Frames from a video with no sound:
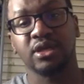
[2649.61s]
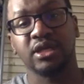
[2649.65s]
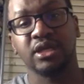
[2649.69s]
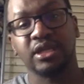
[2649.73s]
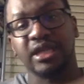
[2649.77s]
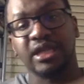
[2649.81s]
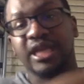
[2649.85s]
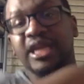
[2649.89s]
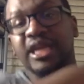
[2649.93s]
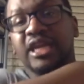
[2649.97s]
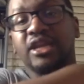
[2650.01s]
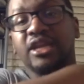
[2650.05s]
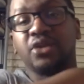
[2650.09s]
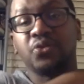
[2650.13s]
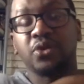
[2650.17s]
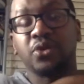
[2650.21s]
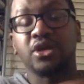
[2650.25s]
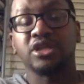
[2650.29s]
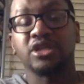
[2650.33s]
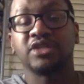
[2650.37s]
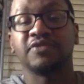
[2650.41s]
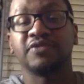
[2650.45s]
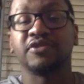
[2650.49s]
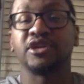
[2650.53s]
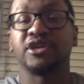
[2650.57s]
Like any
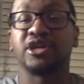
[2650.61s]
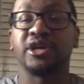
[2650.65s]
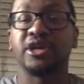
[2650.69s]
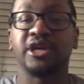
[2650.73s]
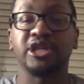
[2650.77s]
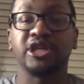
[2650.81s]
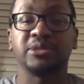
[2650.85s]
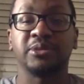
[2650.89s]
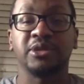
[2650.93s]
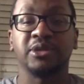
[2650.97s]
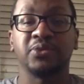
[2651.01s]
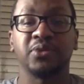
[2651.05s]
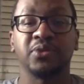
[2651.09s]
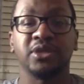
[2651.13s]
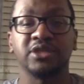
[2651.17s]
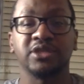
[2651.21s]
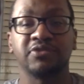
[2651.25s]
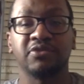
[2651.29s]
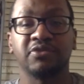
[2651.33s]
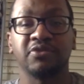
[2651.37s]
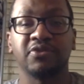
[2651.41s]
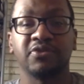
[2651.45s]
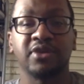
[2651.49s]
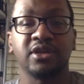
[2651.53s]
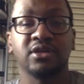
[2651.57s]
words of encouragement, words of
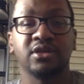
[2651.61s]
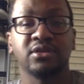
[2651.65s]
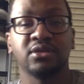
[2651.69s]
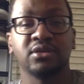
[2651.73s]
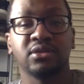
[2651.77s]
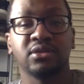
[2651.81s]
advice?